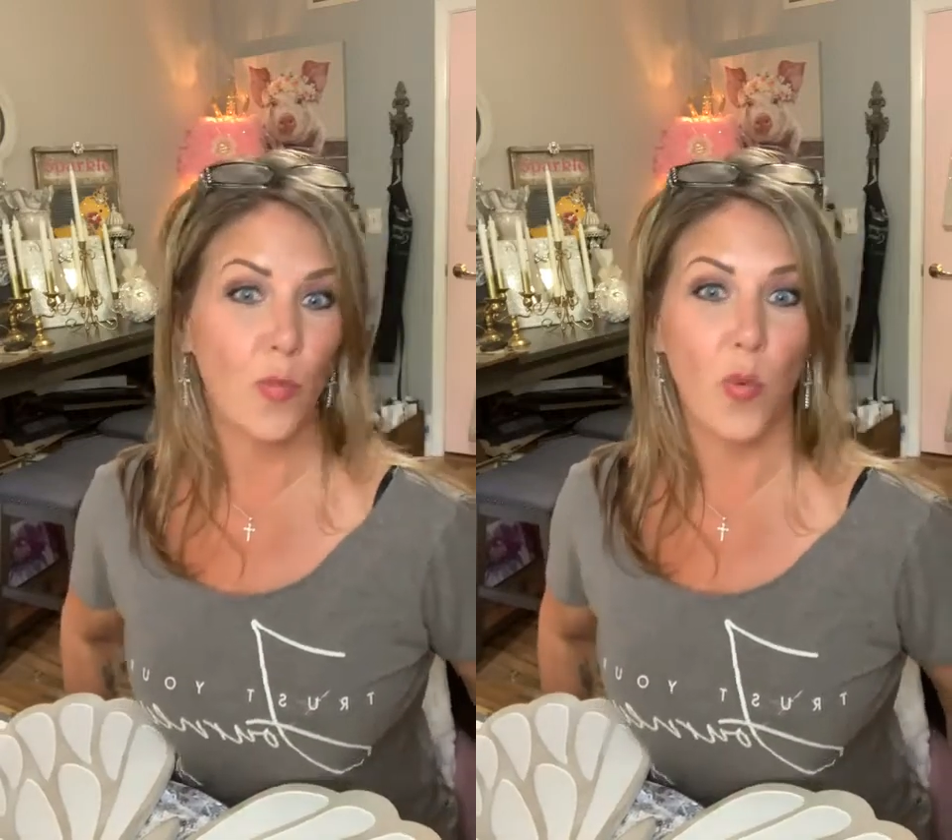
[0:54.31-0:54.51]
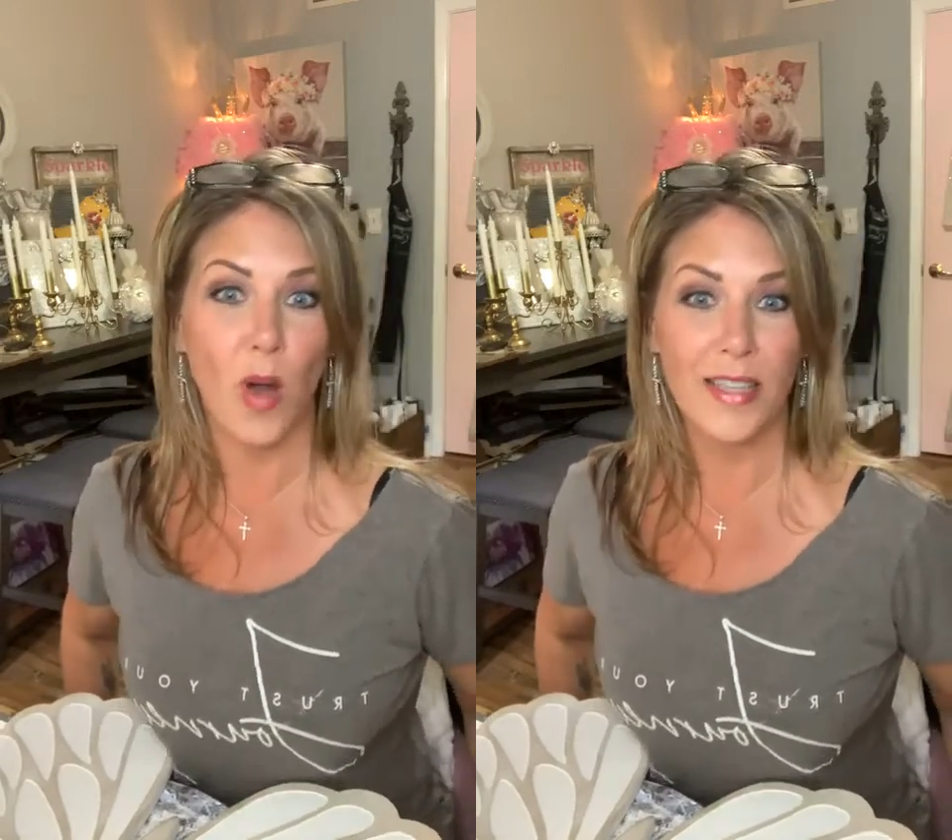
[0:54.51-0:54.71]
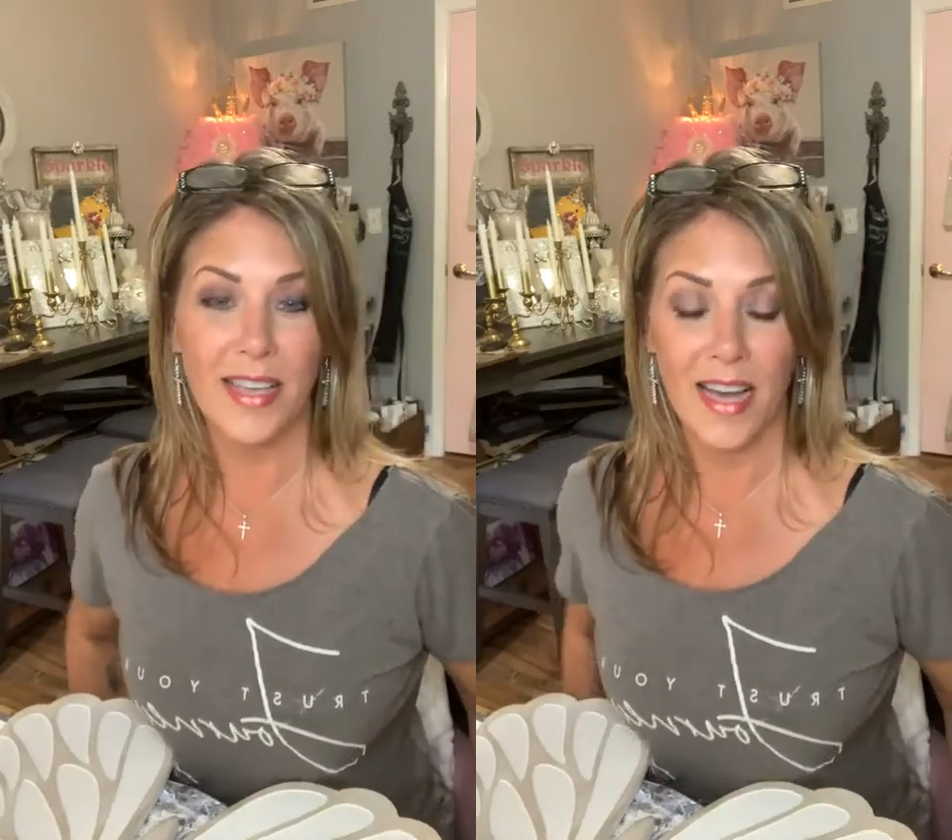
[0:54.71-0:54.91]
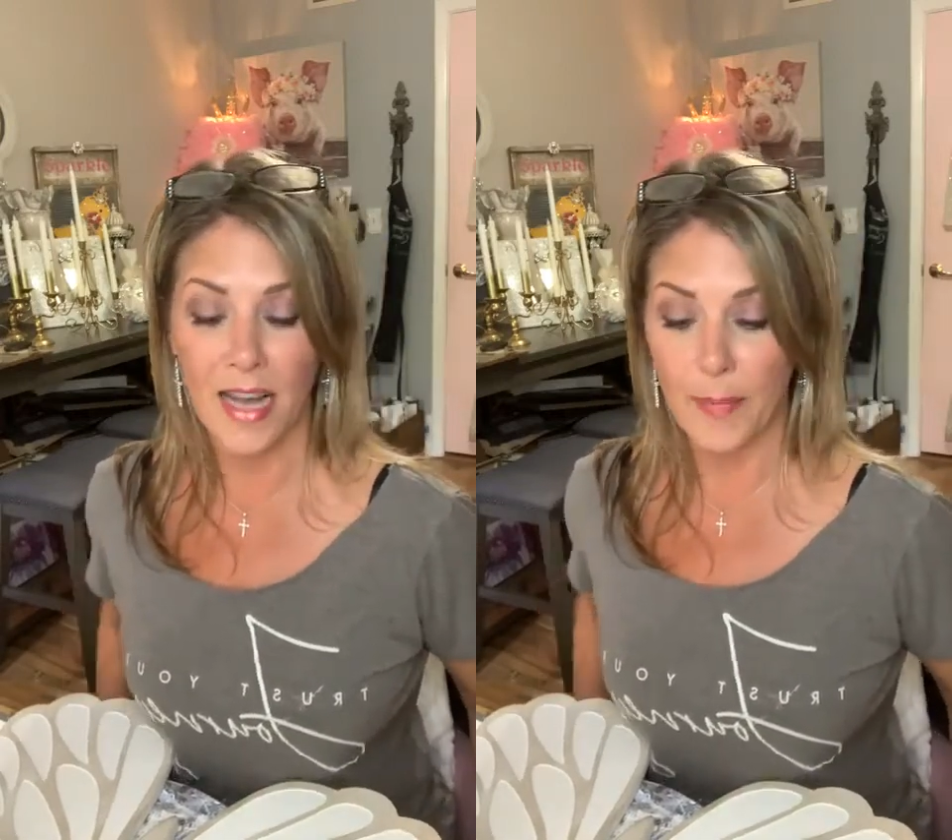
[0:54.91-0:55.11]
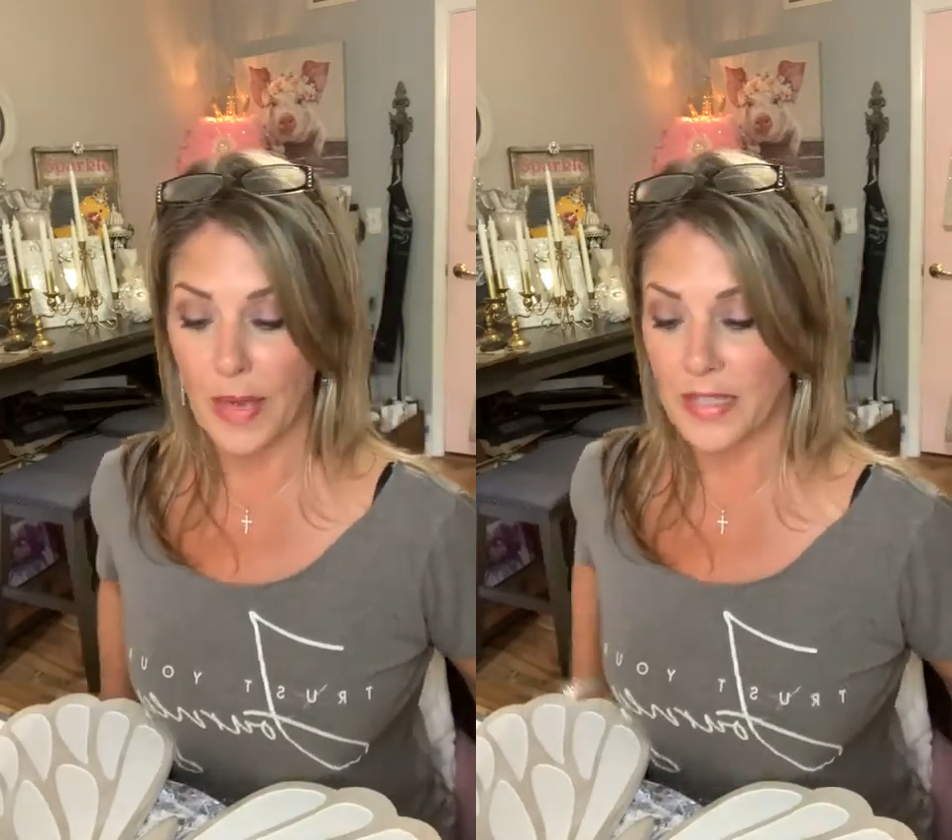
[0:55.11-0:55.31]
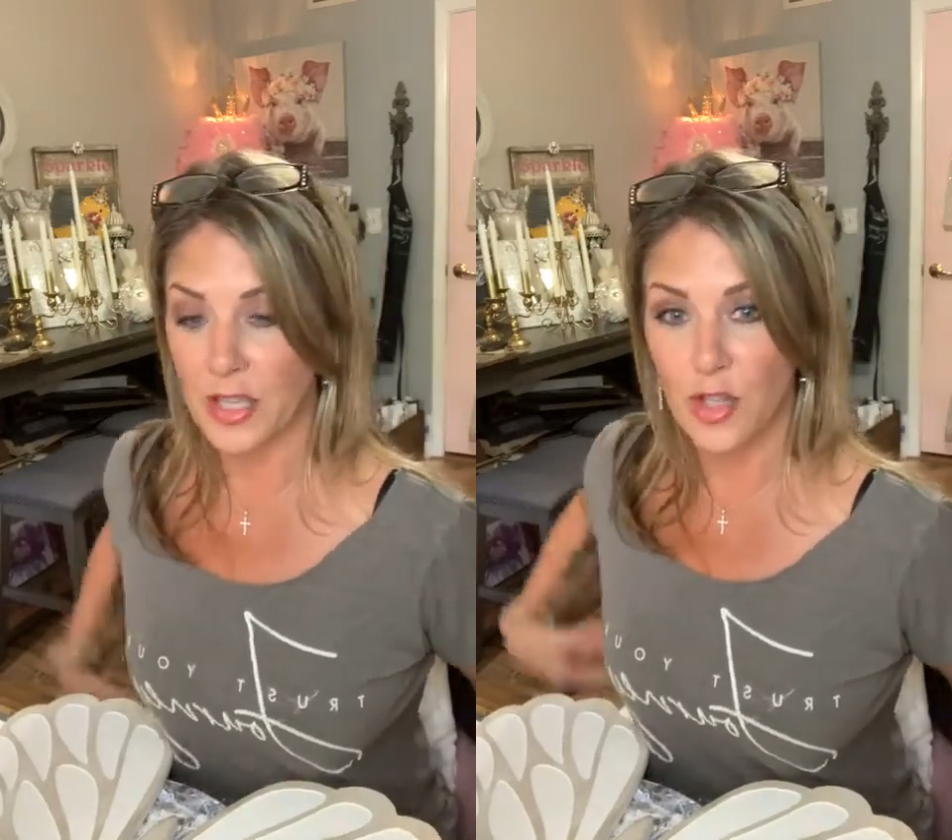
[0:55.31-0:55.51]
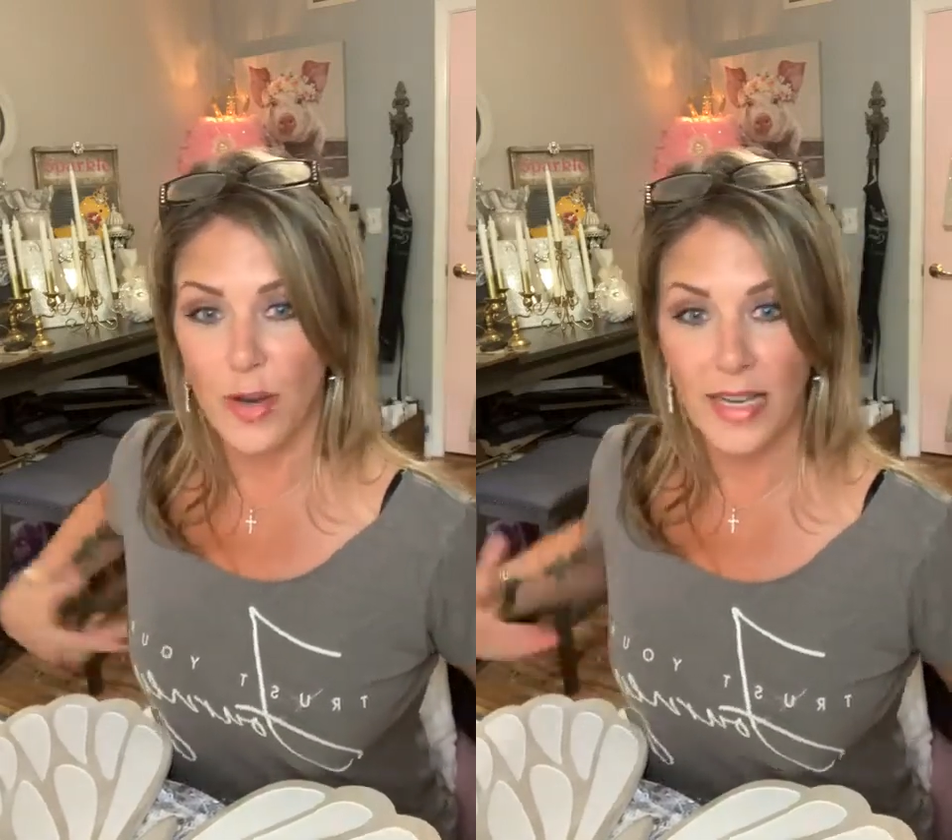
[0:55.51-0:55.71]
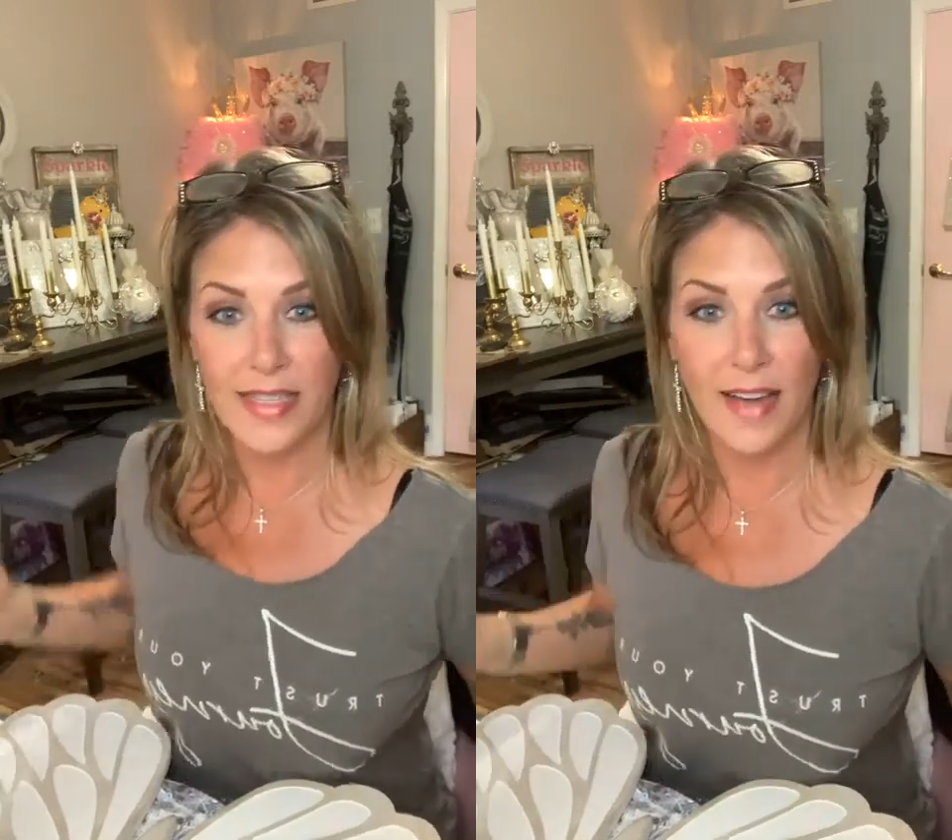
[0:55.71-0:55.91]
What's up? Did you
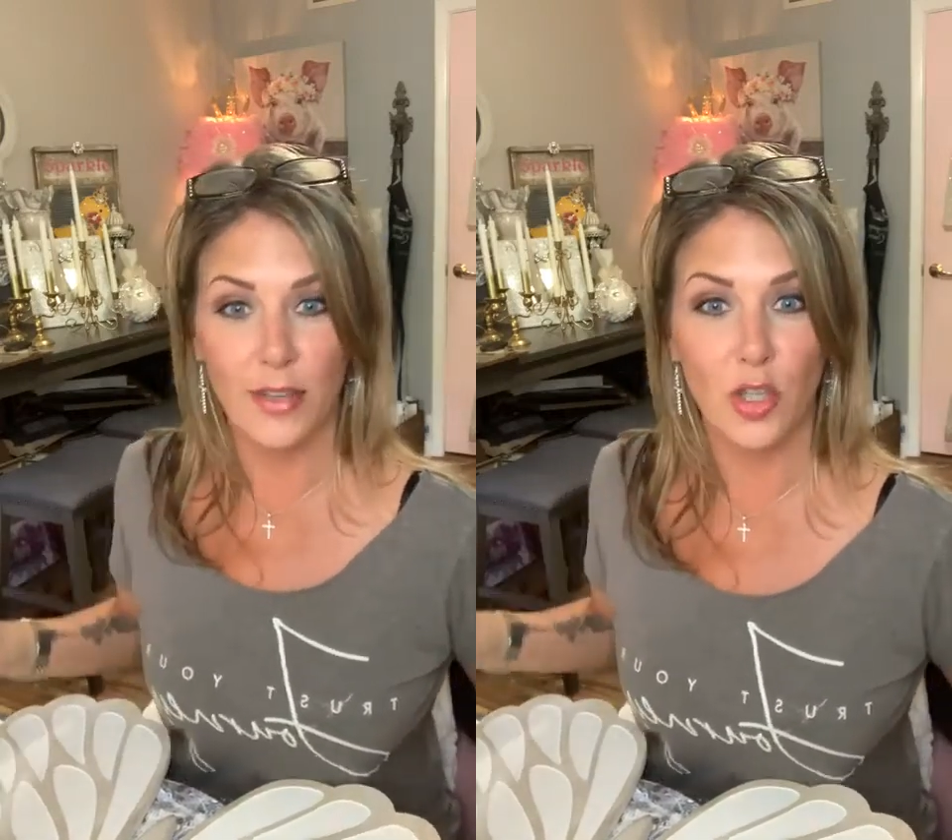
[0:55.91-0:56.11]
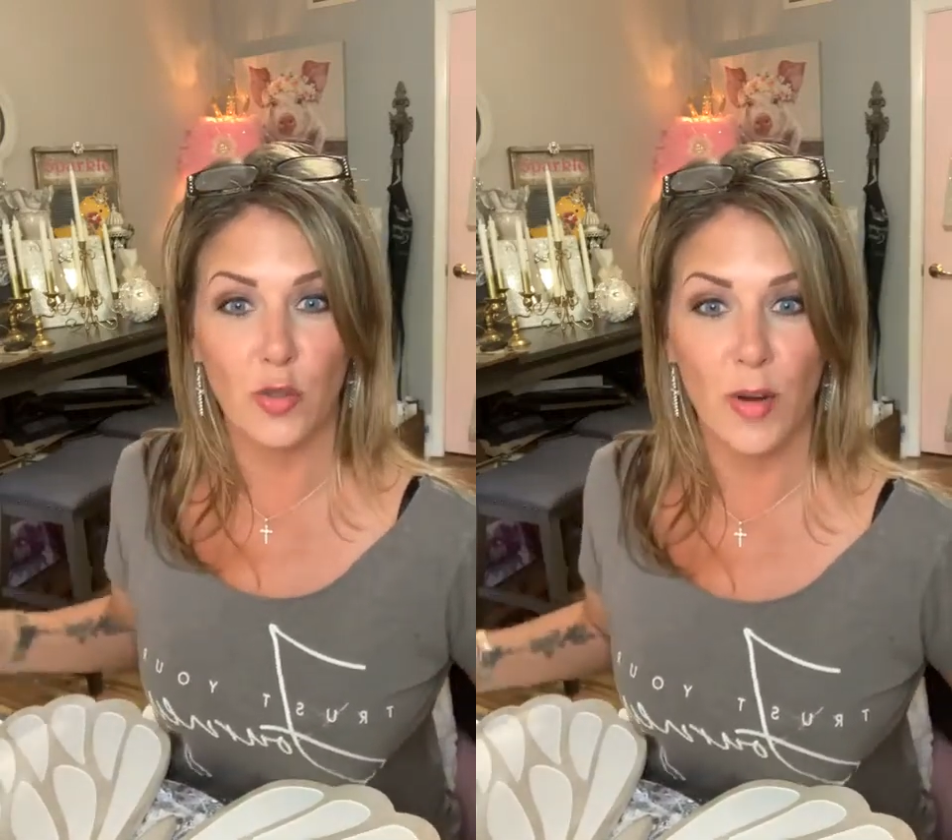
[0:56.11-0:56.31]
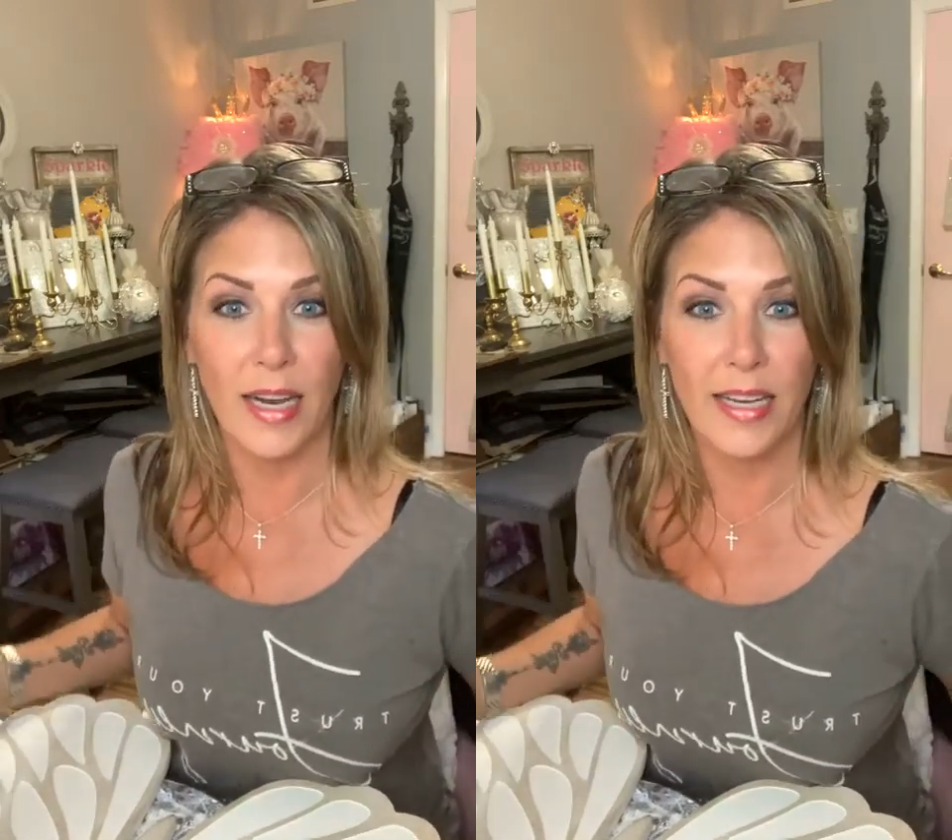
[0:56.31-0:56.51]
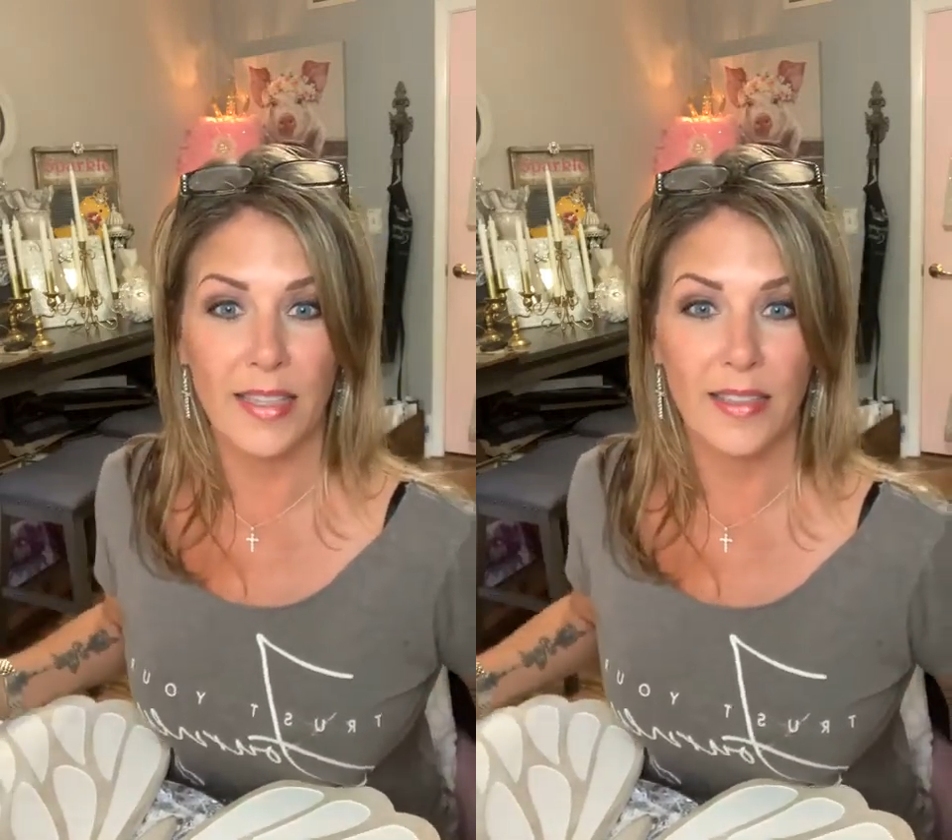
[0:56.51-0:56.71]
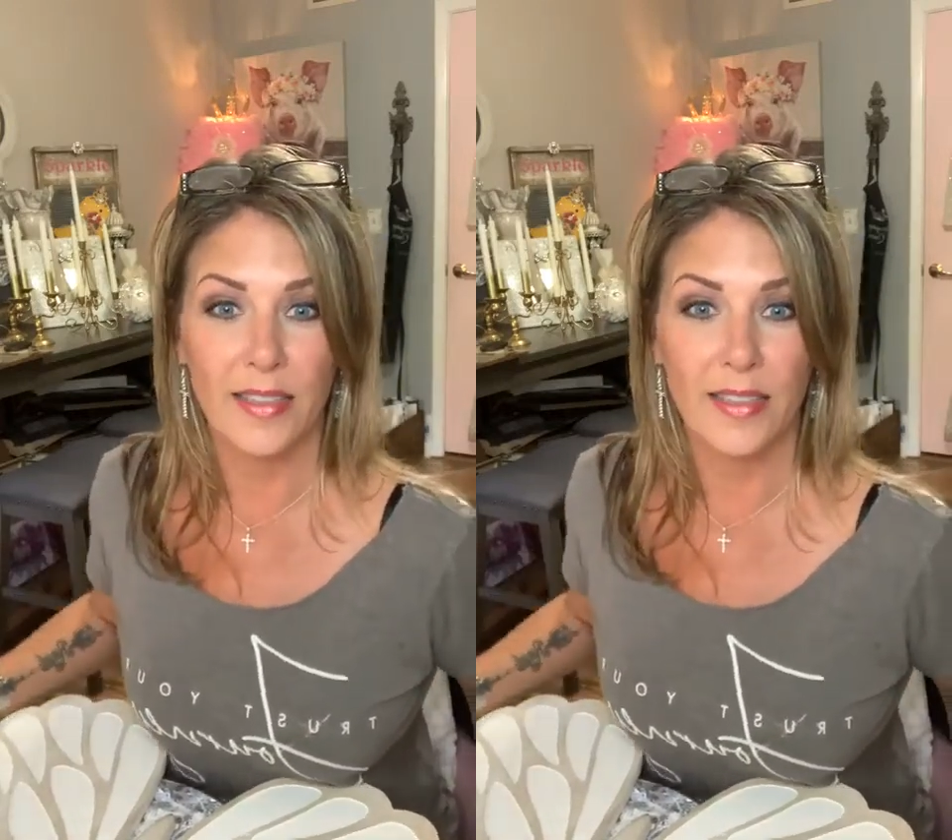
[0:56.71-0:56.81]
guys have a great